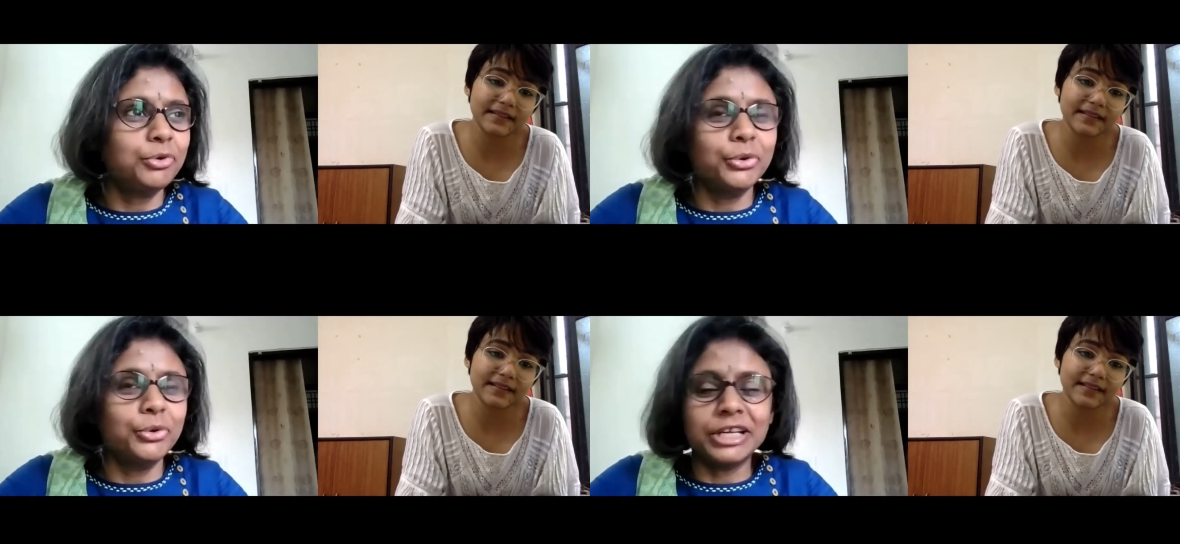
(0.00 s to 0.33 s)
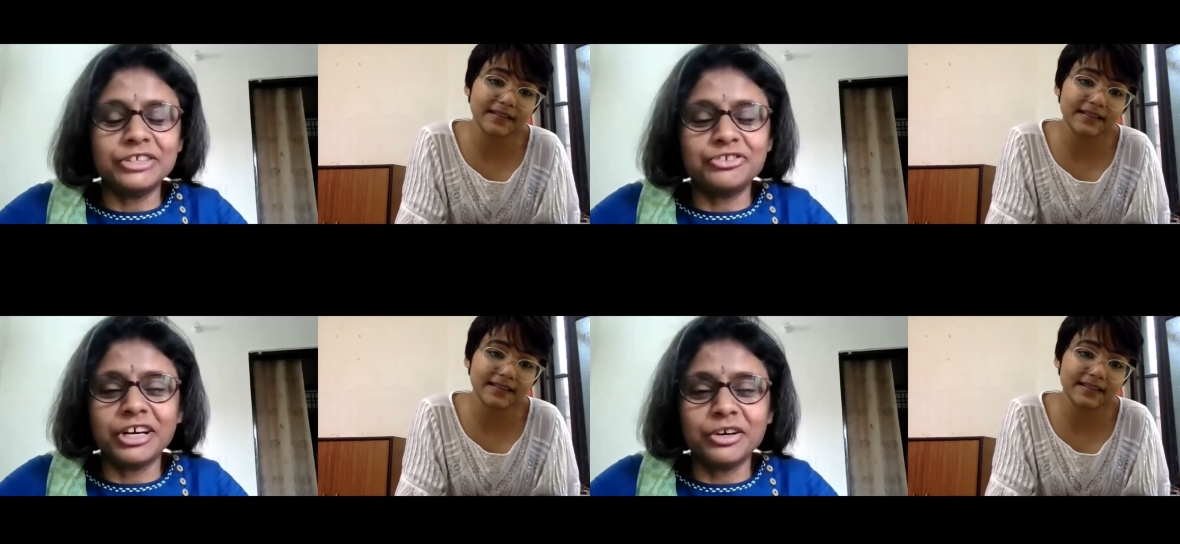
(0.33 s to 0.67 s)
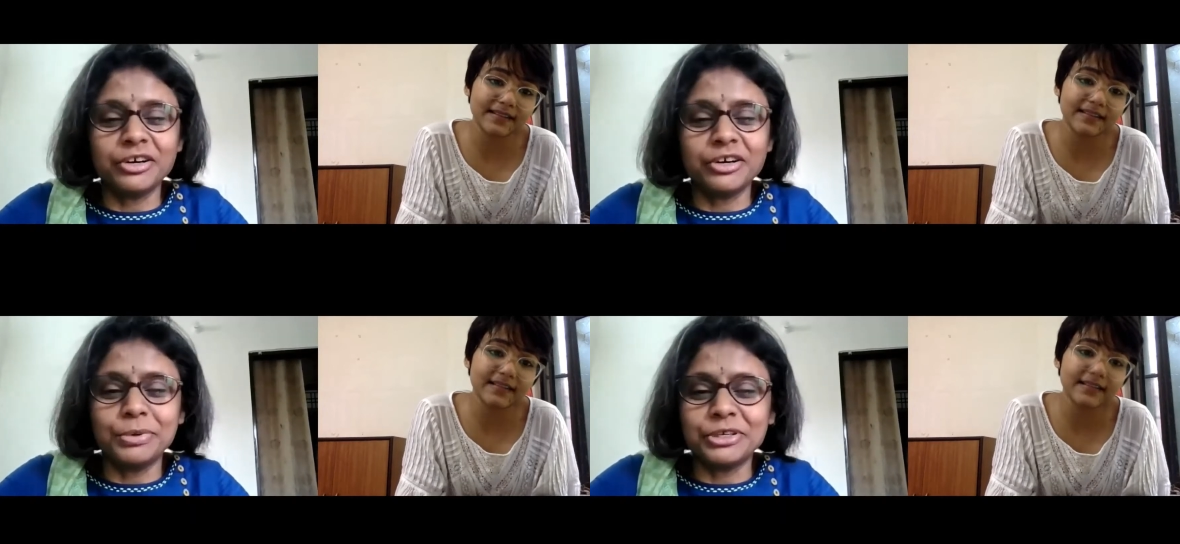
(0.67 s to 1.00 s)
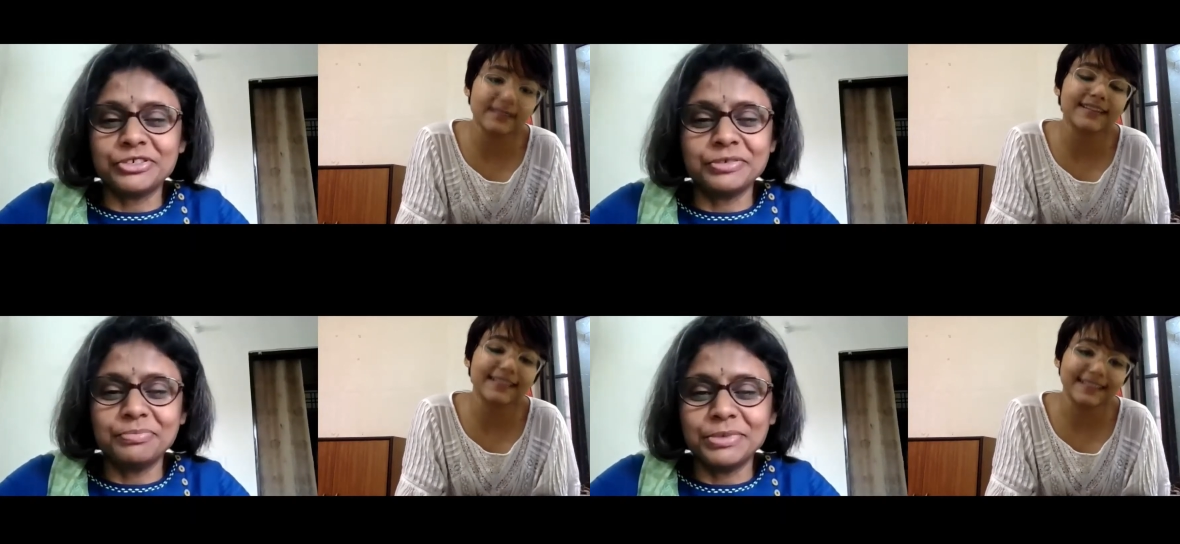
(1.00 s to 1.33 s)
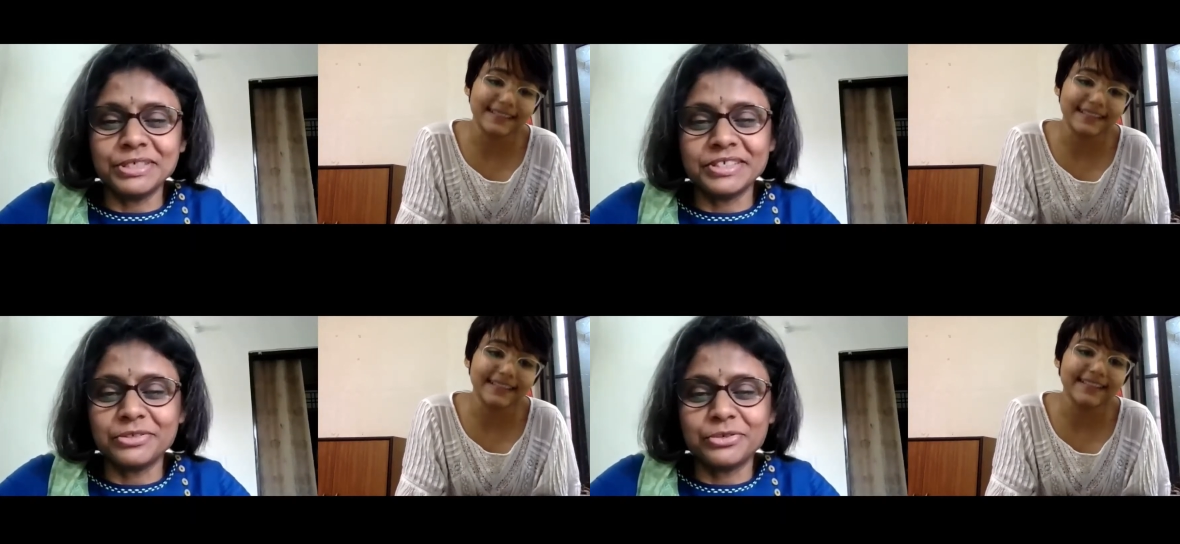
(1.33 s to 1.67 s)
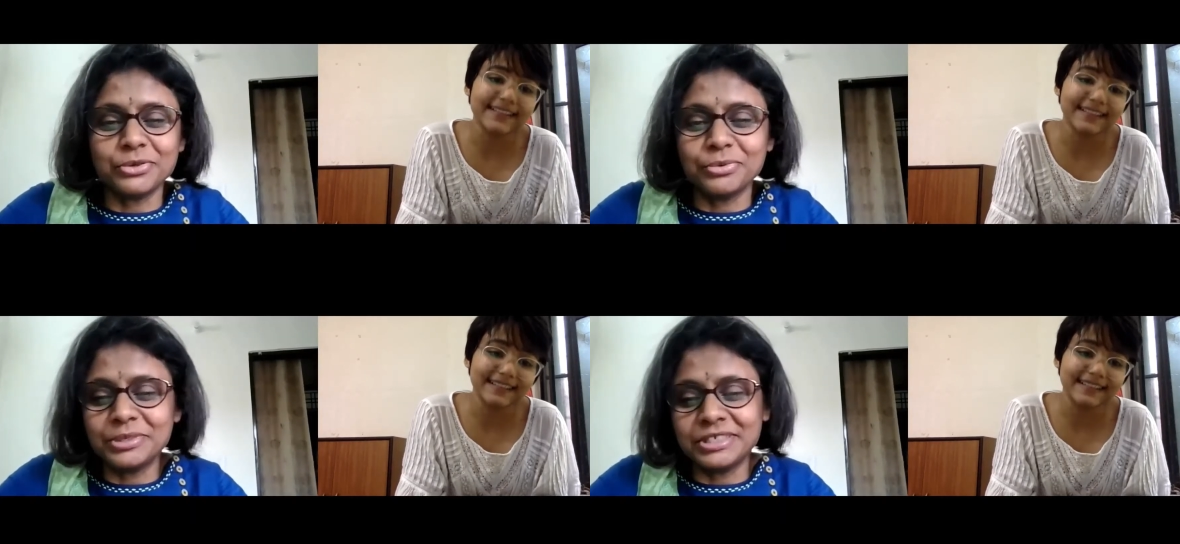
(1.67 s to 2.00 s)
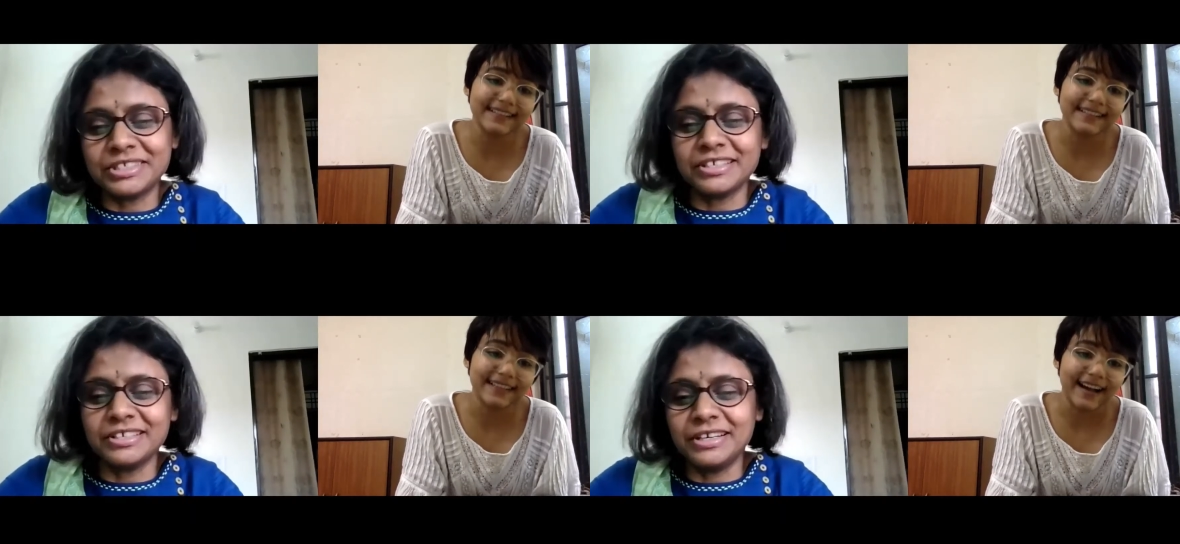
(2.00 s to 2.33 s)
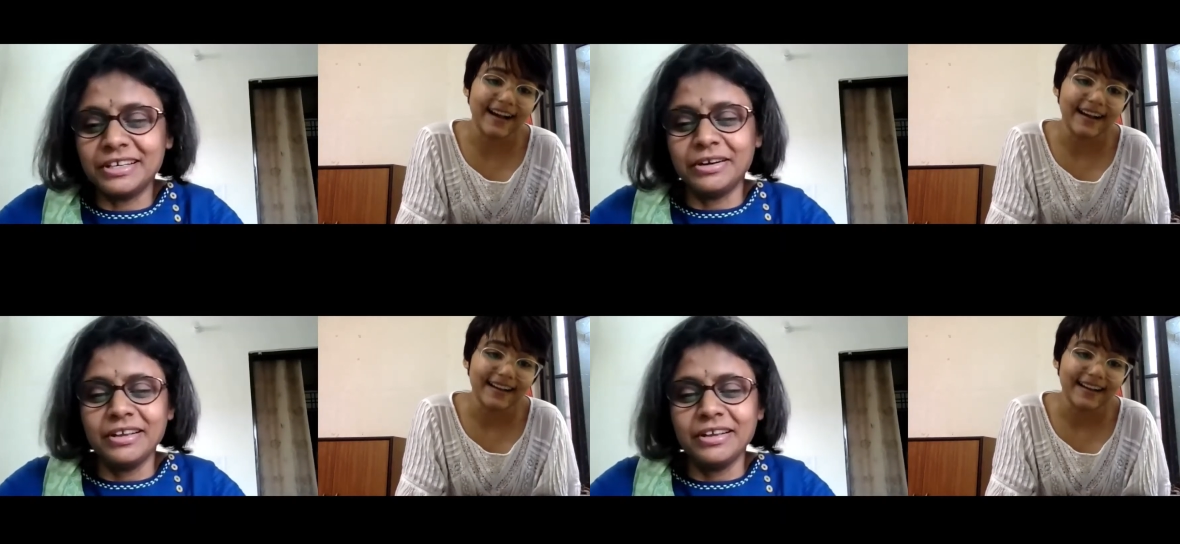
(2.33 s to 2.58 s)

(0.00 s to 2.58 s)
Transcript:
Speaker 1: core HR operation person. So it's an